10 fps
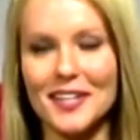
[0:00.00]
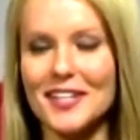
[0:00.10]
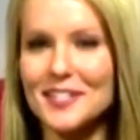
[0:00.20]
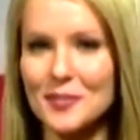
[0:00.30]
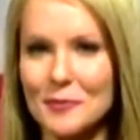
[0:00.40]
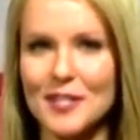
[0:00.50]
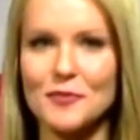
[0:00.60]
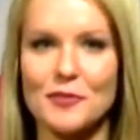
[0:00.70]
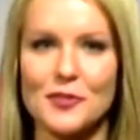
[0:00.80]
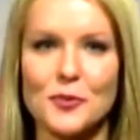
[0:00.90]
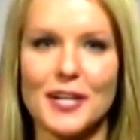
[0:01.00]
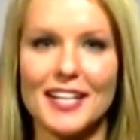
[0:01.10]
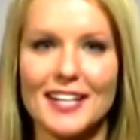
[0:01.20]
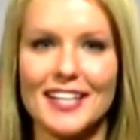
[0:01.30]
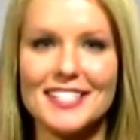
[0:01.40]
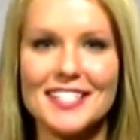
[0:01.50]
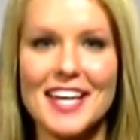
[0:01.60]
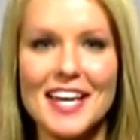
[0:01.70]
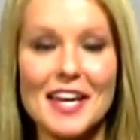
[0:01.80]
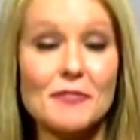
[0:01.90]
Thanks so much for joining us.
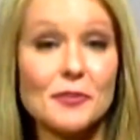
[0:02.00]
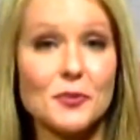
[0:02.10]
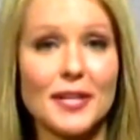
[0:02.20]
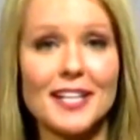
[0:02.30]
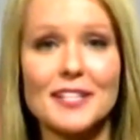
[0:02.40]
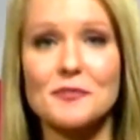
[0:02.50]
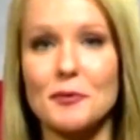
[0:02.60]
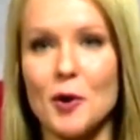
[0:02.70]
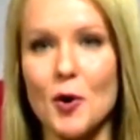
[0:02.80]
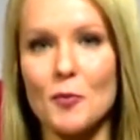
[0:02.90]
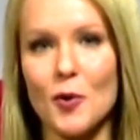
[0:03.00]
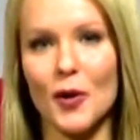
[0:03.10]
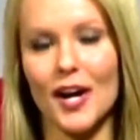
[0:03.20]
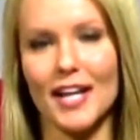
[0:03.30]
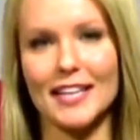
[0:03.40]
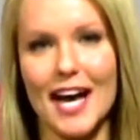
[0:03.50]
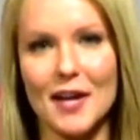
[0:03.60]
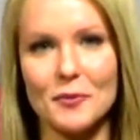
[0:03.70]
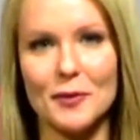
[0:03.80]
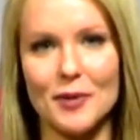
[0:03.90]
If you're joining us from home or
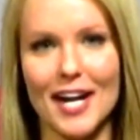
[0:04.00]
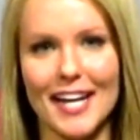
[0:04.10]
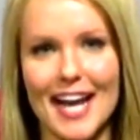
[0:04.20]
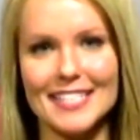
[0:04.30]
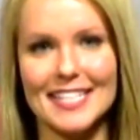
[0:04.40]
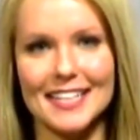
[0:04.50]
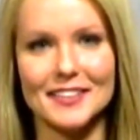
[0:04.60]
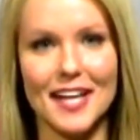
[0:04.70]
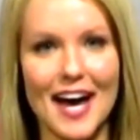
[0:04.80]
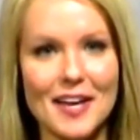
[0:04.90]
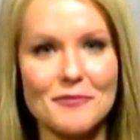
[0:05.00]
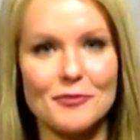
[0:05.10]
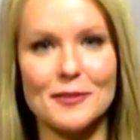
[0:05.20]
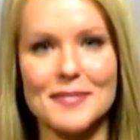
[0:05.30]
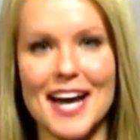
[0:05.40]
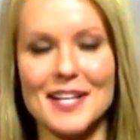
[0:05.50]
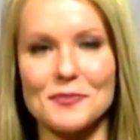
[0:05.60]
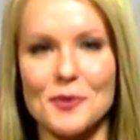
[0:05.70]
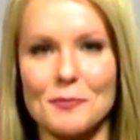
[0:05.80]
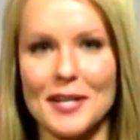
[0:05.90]
online, we're broadcasting live from
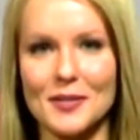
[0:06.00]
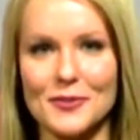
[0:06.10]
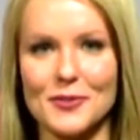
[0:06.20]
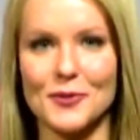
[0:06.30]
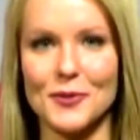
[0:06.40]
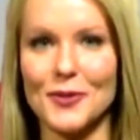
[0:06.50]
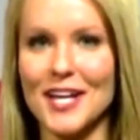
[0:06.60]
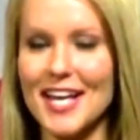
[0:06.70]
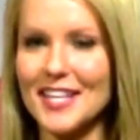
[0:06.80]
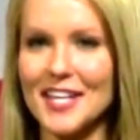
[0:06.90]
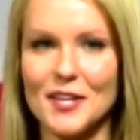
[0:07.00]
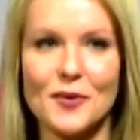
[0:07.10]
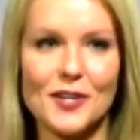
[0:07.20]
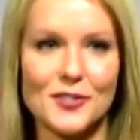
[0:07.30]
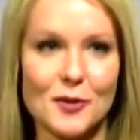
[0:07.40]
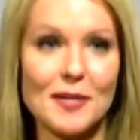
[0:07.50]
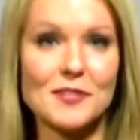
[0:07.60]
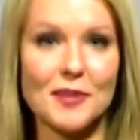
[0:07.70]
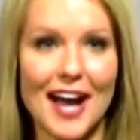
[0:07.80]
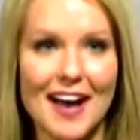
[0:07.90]
Tazewell Middle School. Thank you all so much
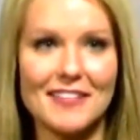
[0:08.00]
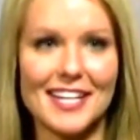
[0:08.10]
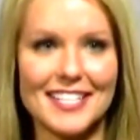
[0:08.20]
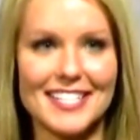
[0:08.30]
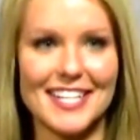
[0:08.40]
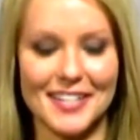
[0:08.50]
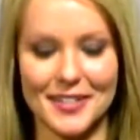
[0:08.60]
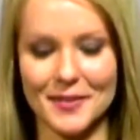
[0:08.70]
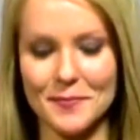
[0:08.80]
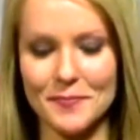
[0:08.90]
for having us here.